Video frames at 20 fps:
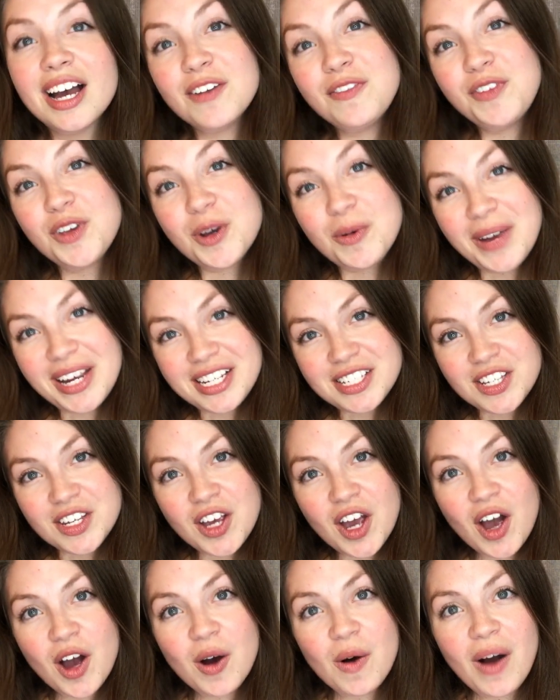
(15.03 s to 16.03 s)
few weeks
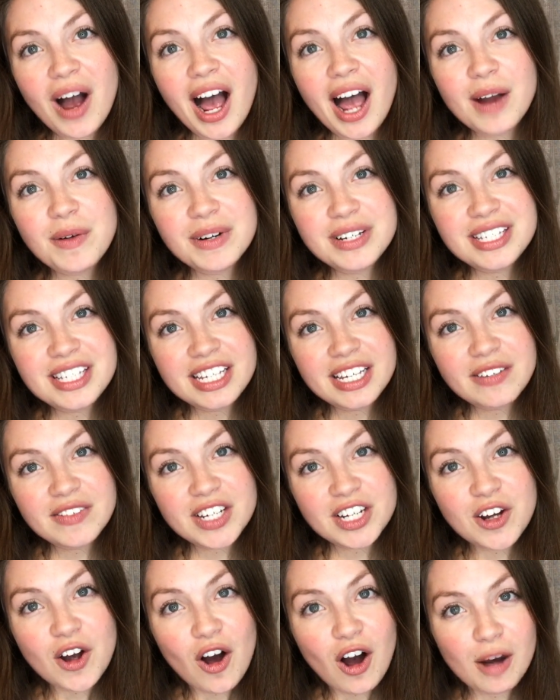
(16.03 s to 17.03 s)
ago, I received a
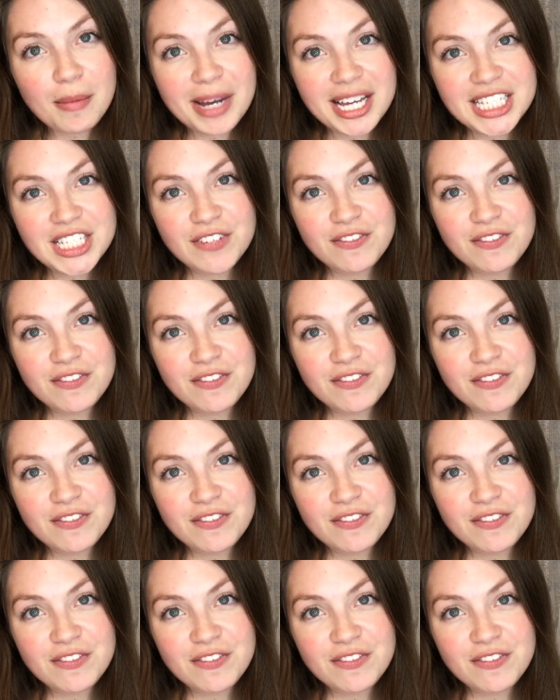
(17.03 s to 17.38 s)
comment